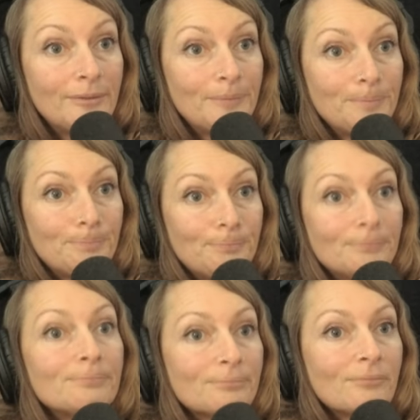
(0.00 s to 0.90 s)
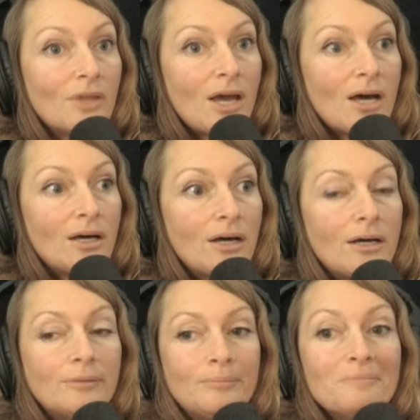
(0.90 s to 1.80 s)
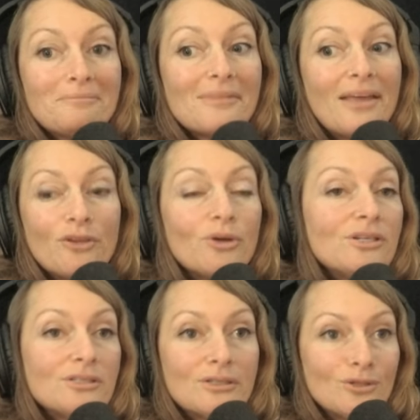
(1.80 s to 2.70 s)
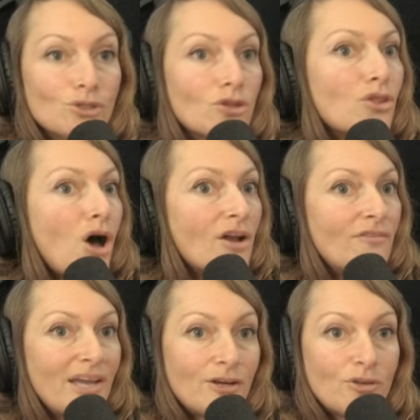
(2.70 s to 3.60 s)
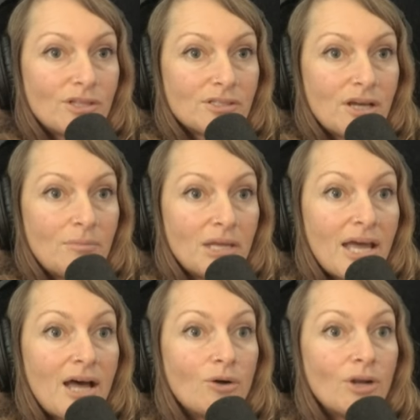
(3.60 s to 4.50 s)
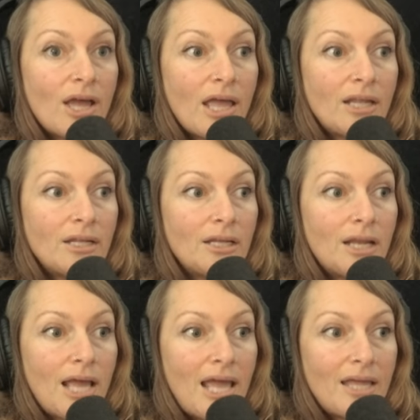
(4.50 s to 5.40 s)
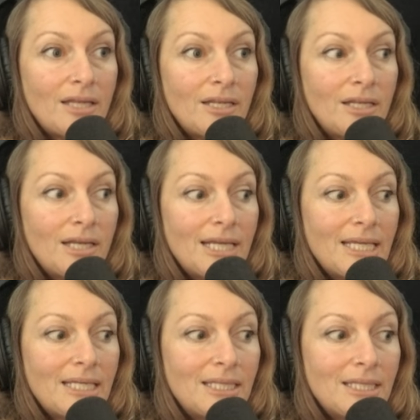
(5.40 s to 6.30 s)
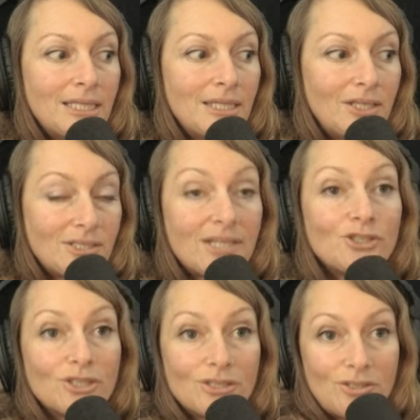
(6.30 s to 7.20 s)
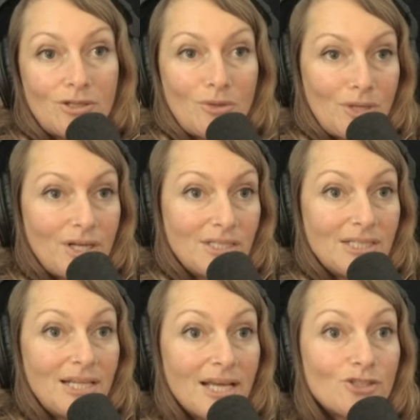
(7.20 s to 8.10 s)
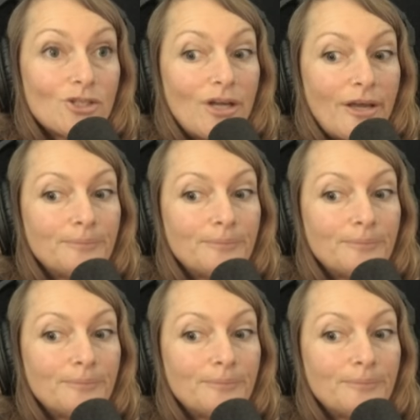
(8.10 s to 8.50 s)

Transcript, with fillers: Yeah. Yeah, um, and there is there's a lot of anger that's coming out, and and in the sessions you know that I did yesterday,